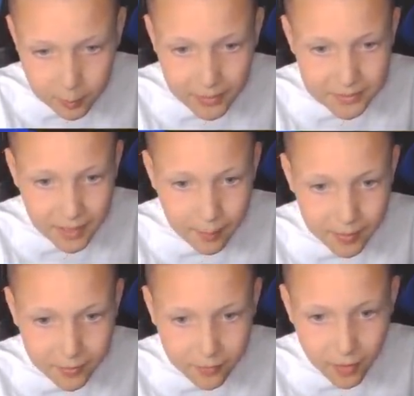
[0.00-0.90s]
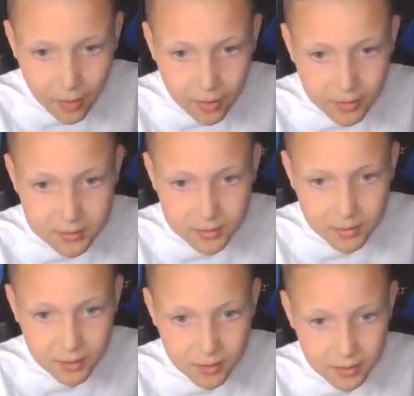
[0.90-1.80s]
to place them in first.
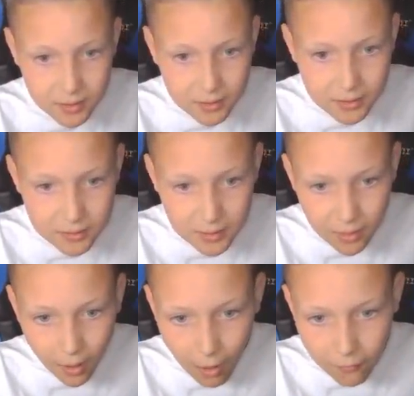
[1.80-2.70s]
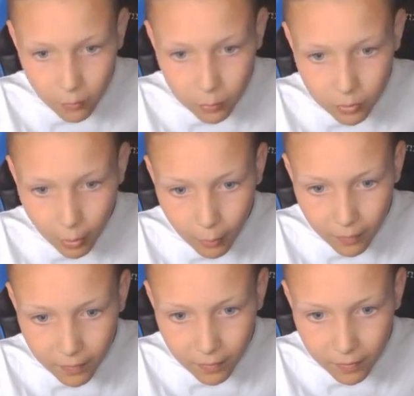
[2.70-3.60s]
So lava will go
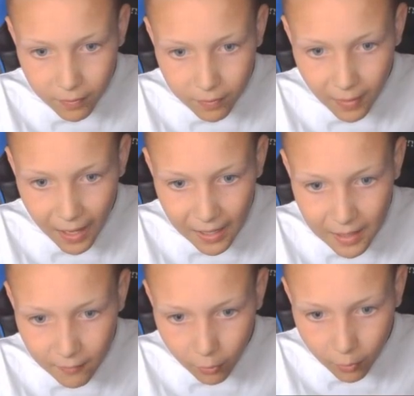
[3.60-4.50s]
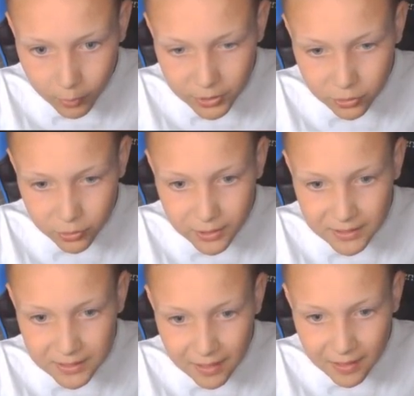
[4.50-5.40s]
on that level. I'm pretty sure you
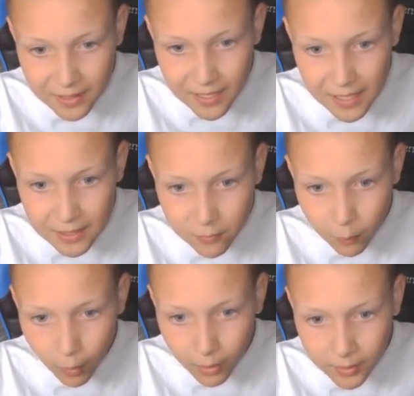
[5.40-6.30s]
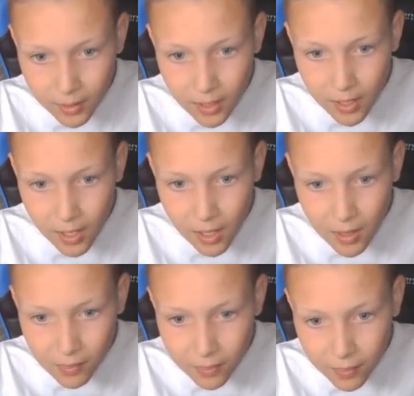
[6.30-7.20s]
need to leave one and